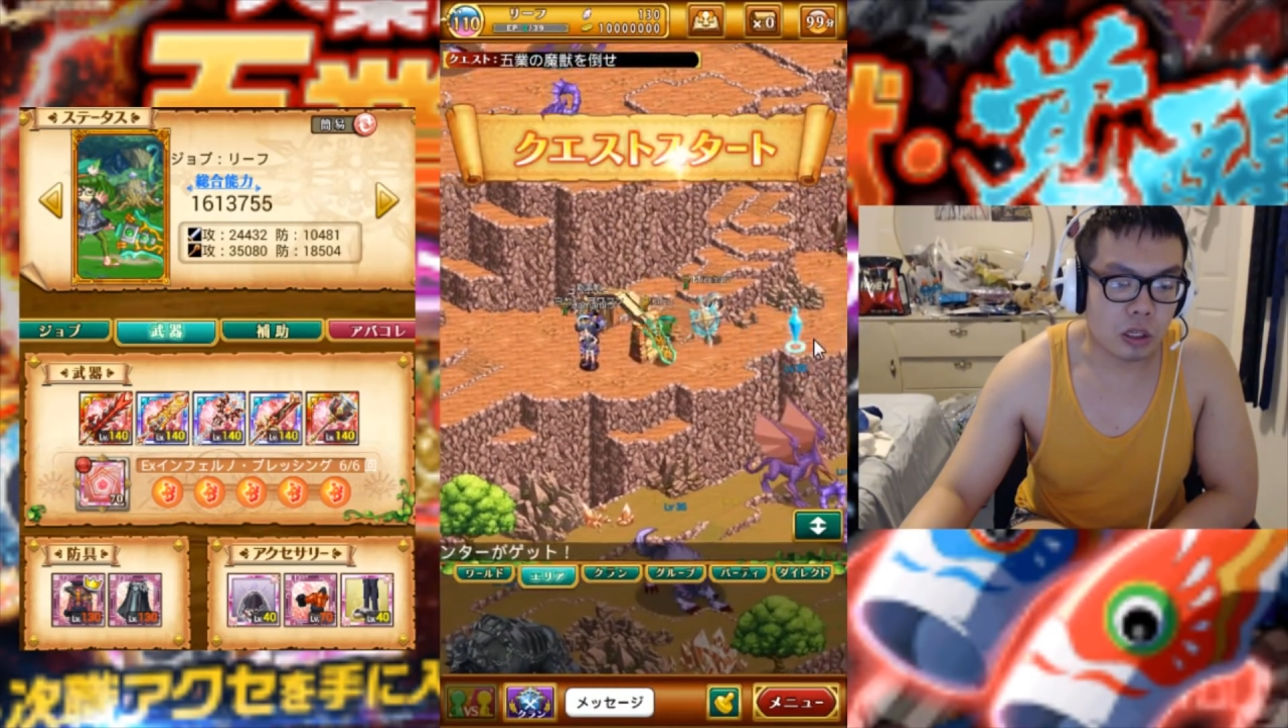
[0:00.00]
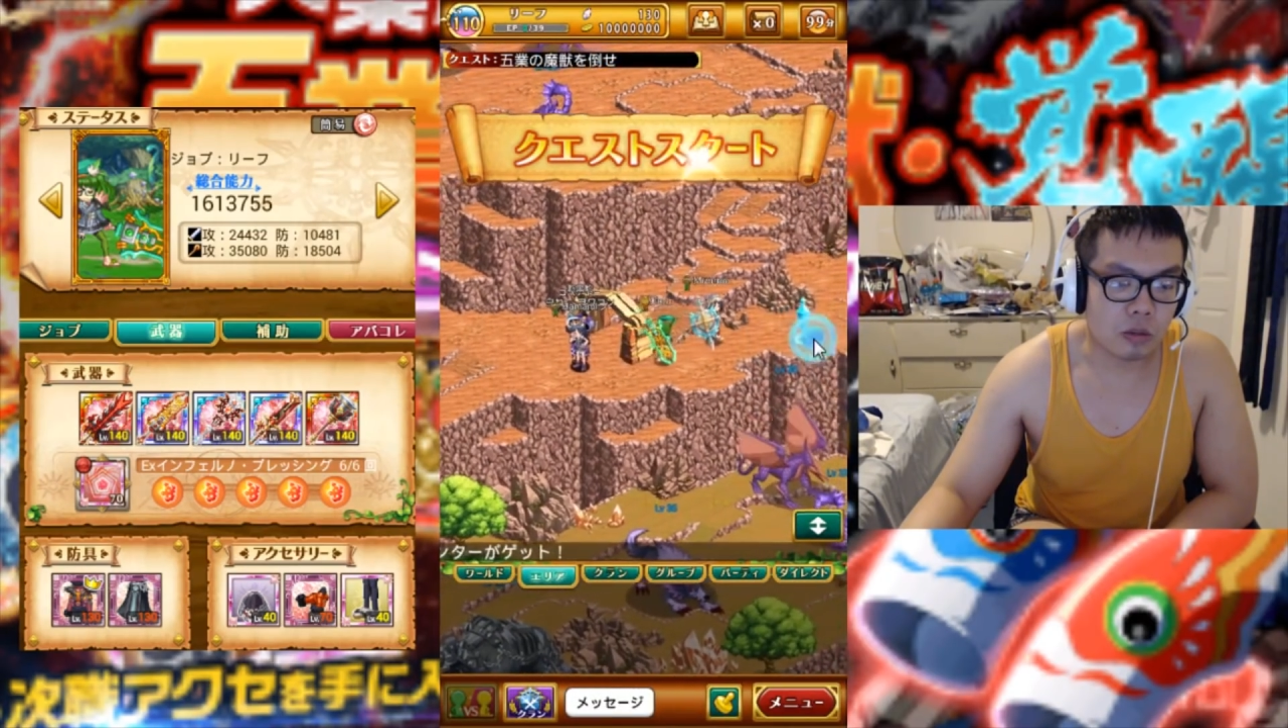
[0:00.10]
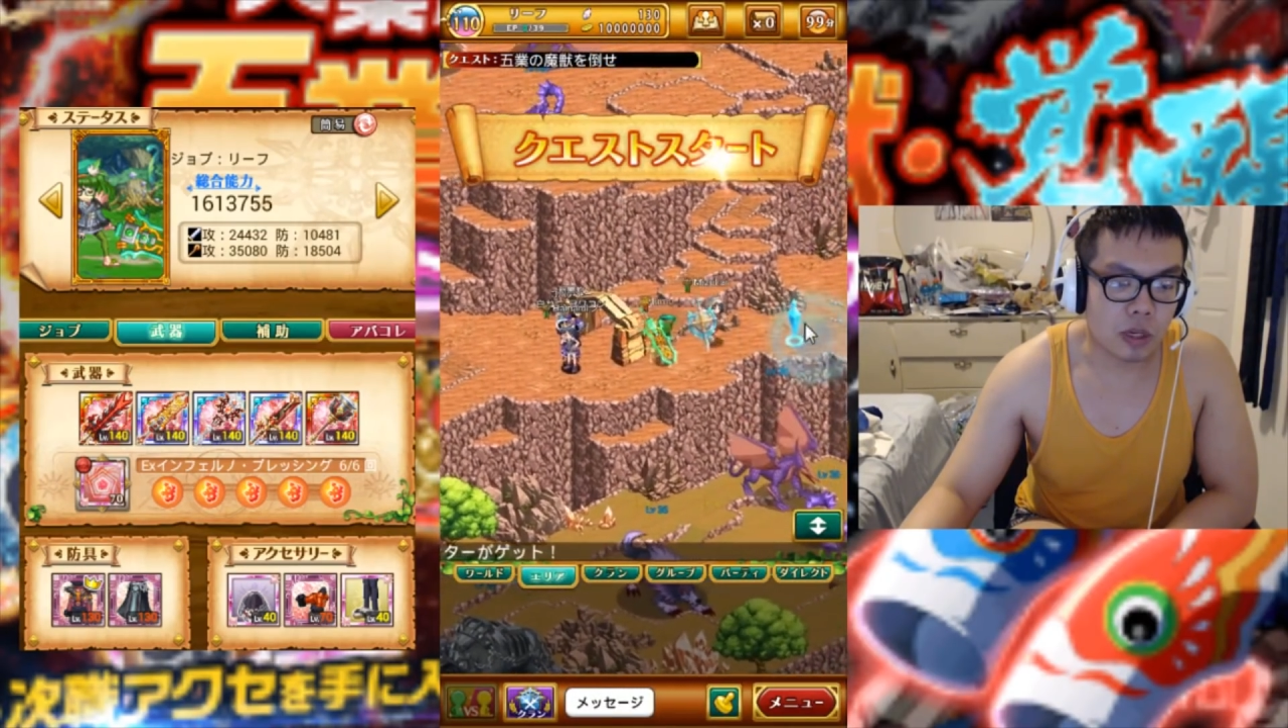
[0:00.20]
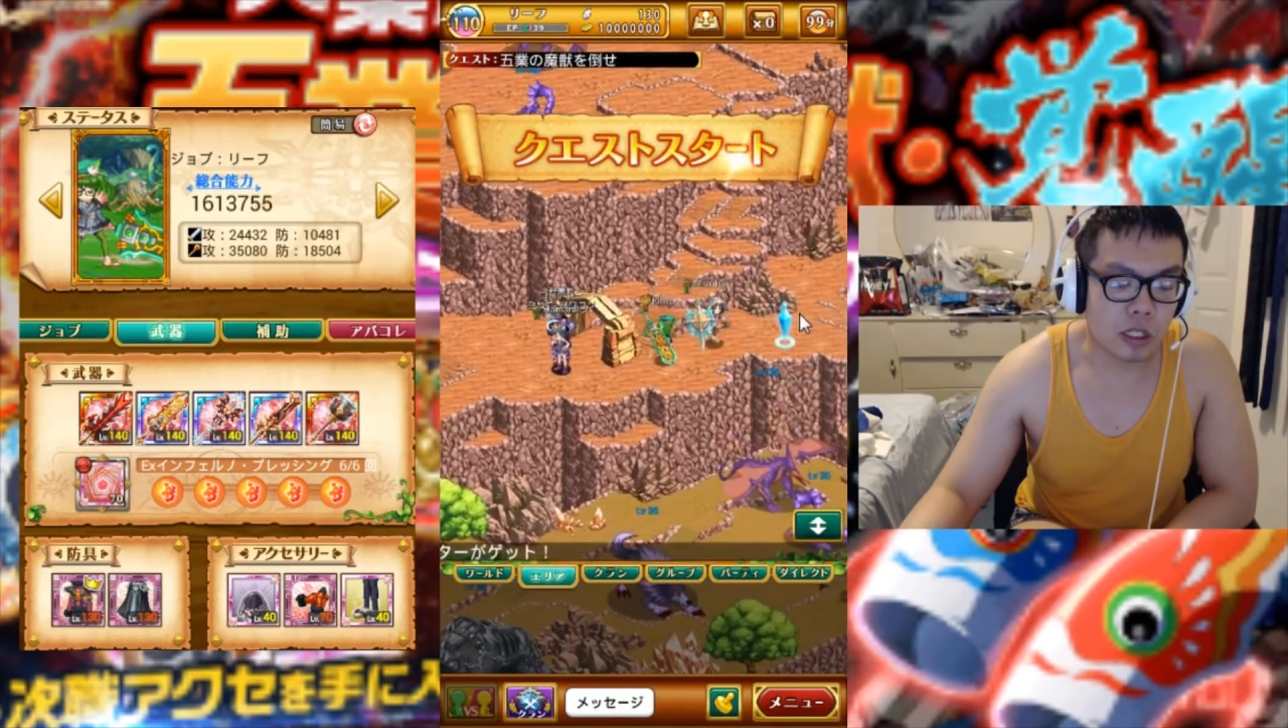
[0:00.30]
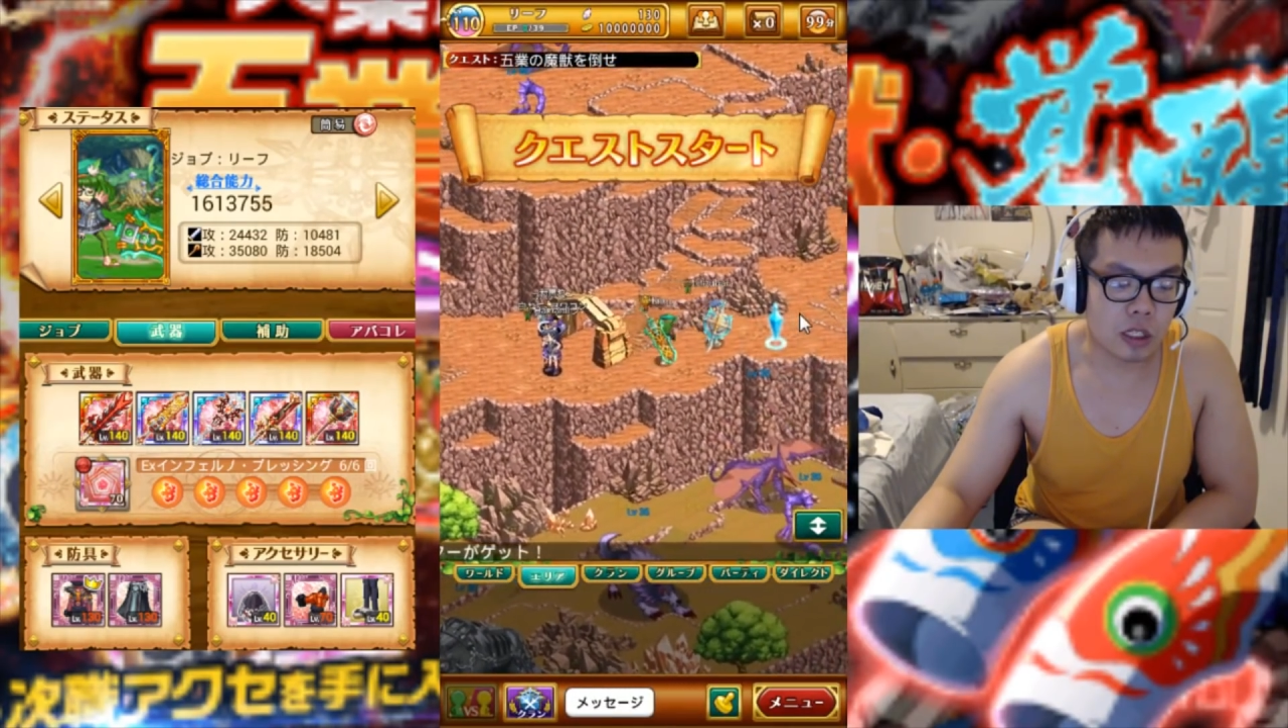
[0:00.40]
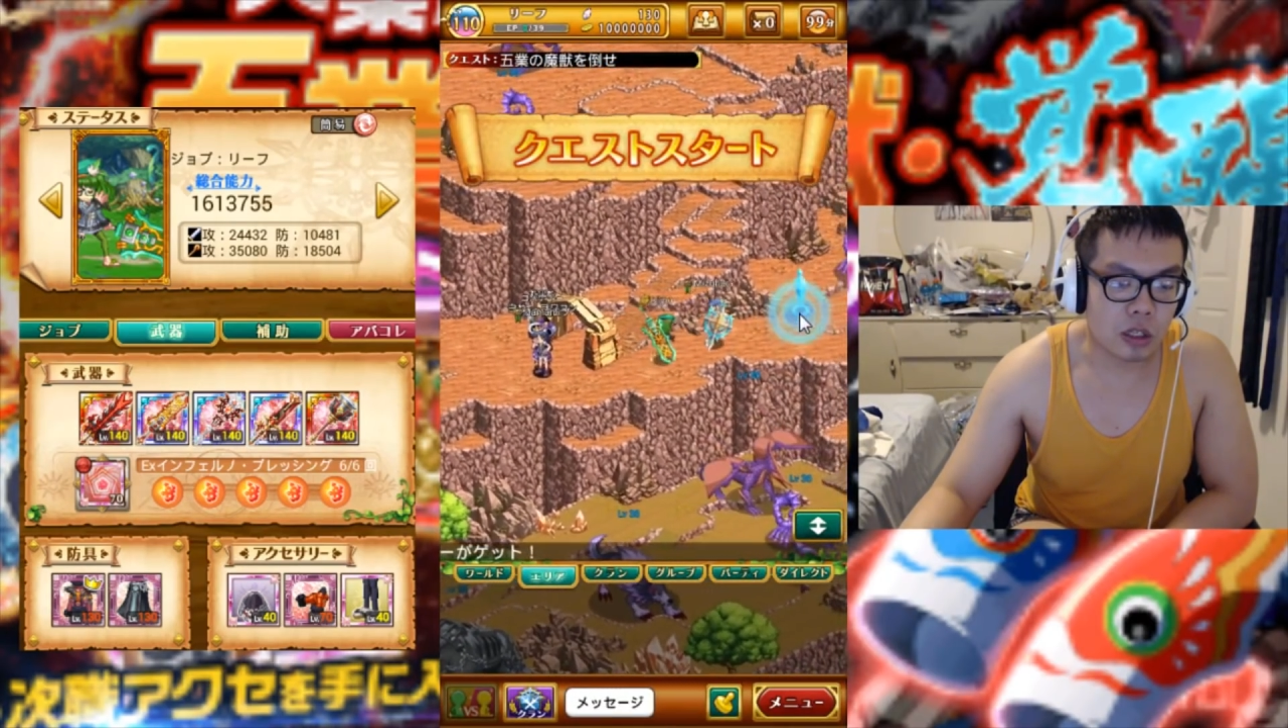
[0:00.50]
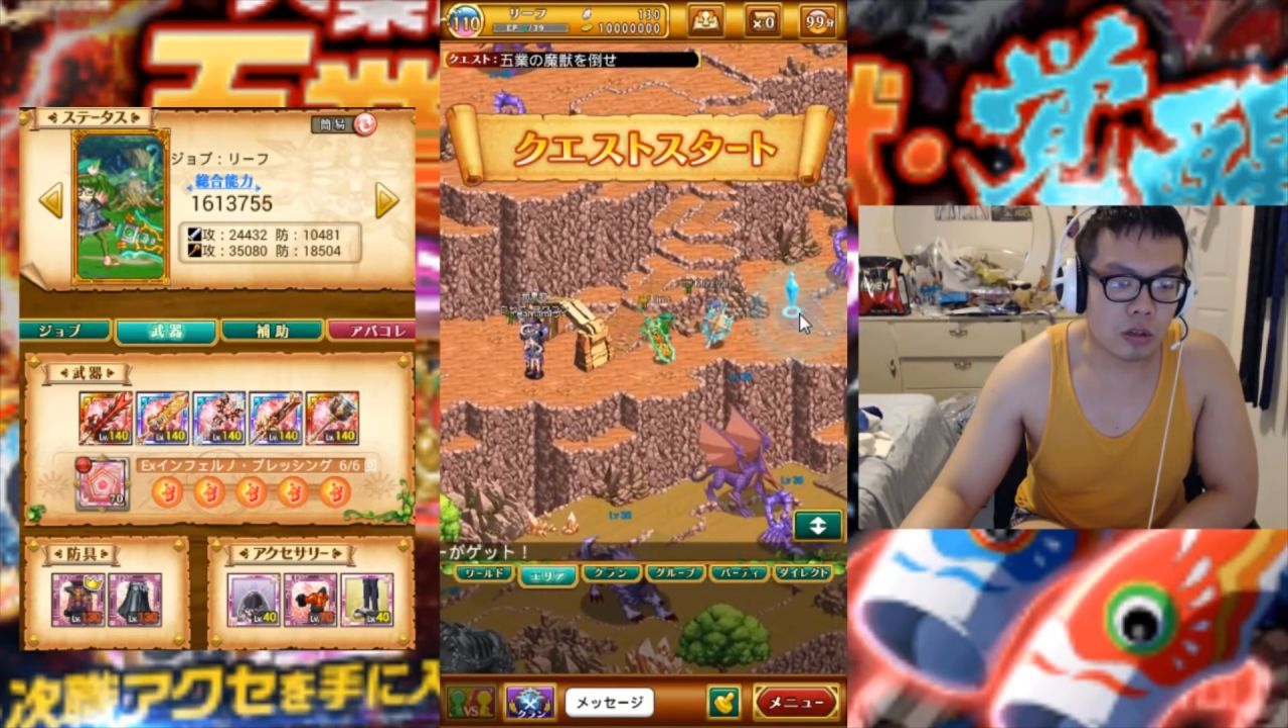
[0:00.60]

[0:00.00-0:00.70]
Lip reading: good ways to